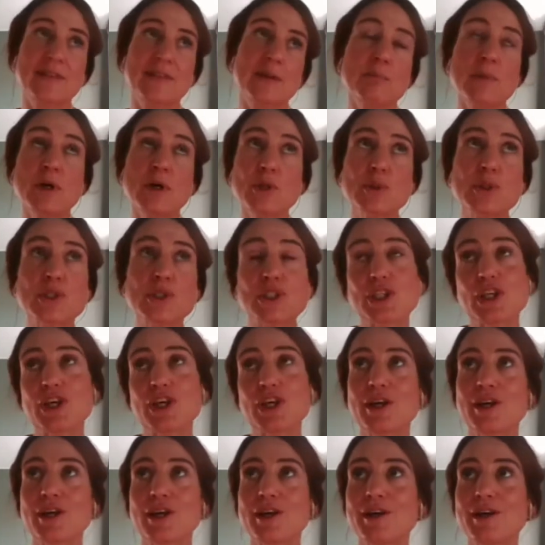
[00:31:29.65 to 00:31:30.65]

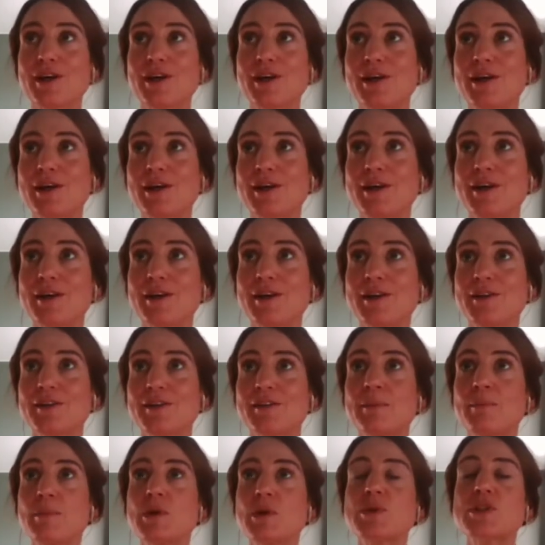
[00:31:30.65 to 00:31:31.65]

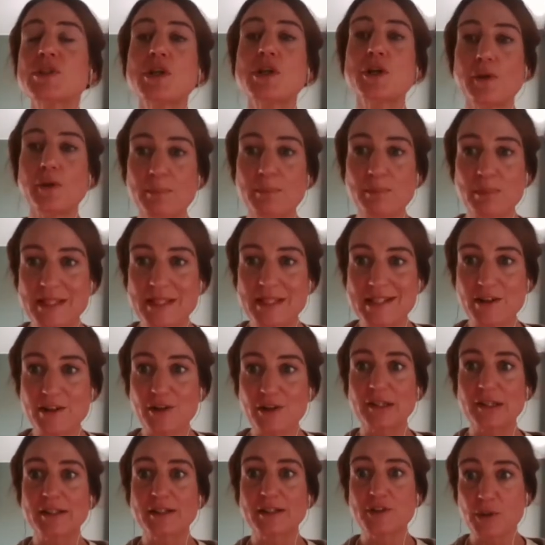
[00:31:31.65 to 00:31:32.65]
the most current
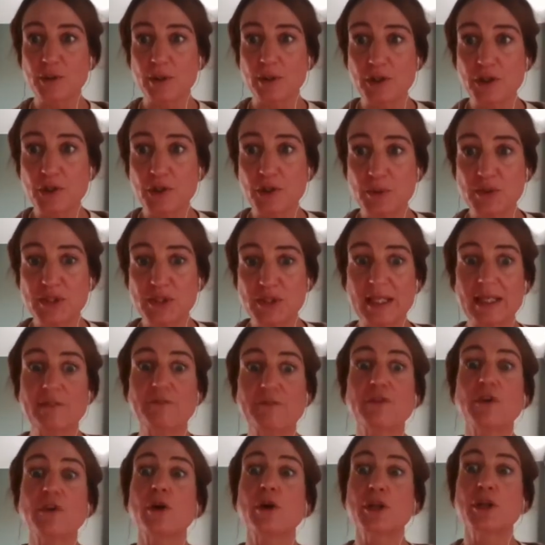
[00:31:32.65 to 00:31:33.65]
material that you are using,
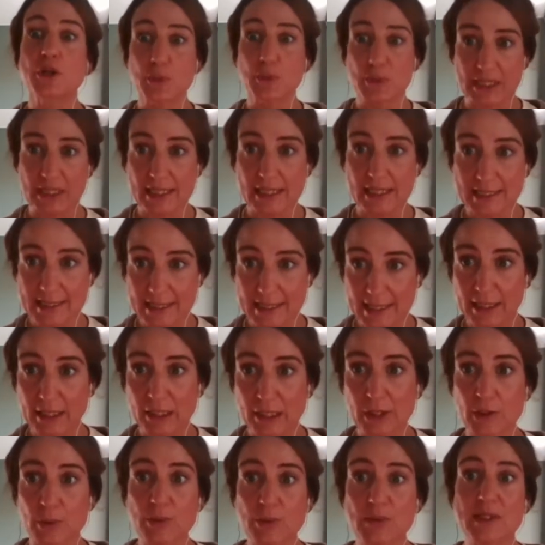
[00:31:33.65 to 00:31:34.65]
if you are using a
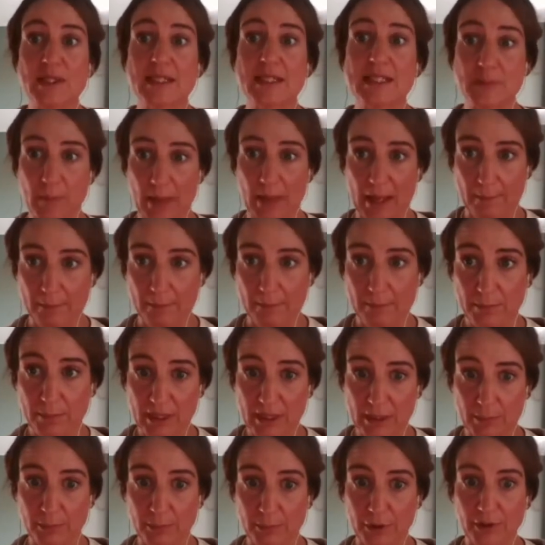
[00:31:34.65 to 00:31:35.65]
single use, is
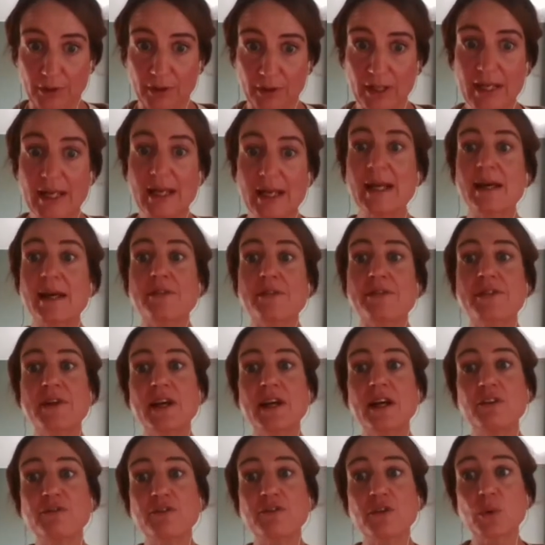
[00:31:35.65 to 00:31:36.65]
paper. And
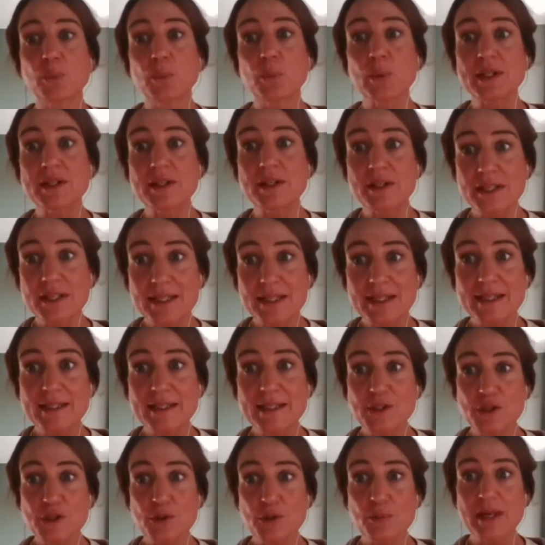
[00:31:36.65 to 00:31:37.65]
therefore, we
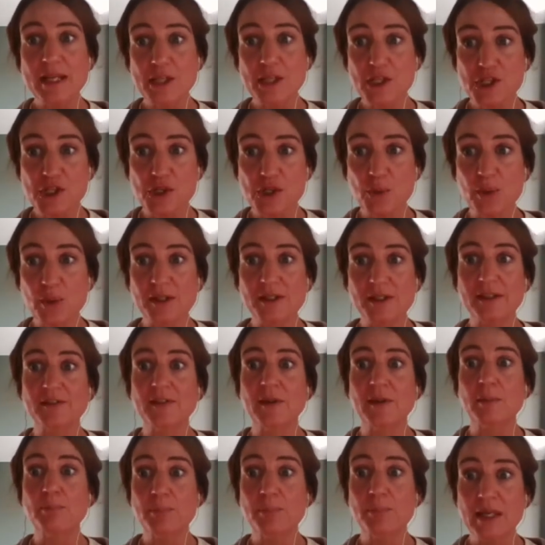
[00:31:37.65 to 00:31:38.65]
need to make sure
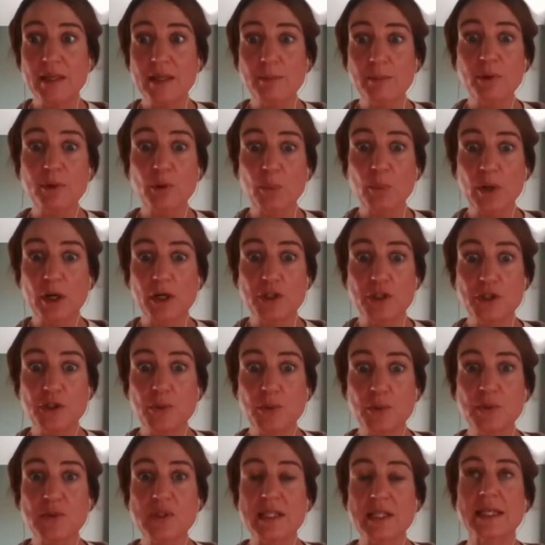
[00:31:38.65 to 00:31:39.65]
that the paper we are
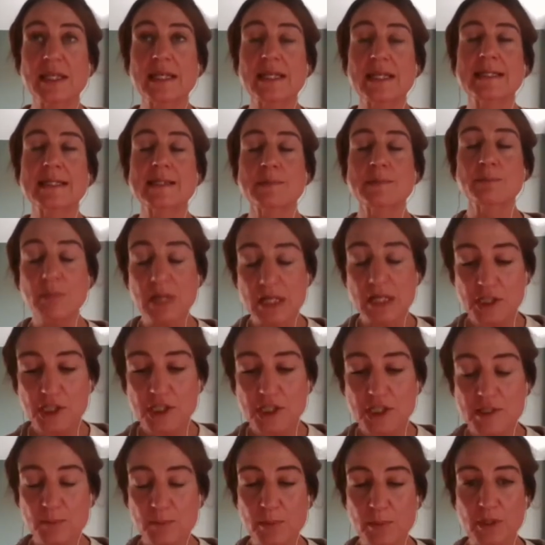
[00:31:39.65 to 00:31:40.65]
using as
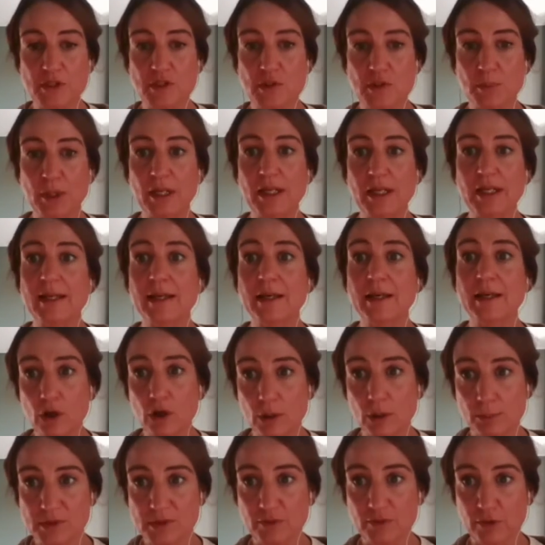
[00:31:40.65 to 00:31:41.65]
much as possible
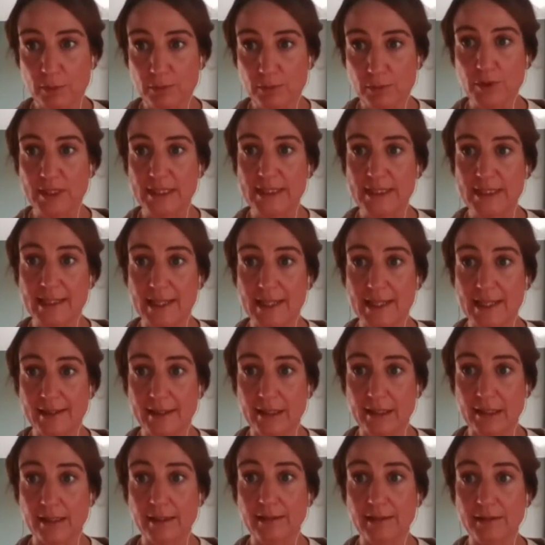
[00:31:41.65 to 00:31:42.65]
comes from
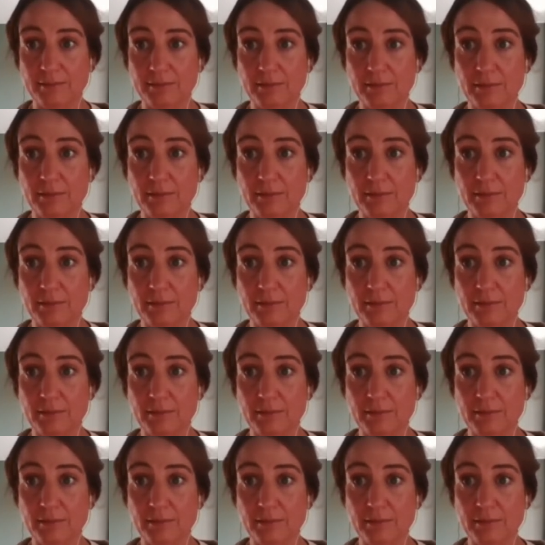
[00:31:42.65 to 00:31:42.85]
recycled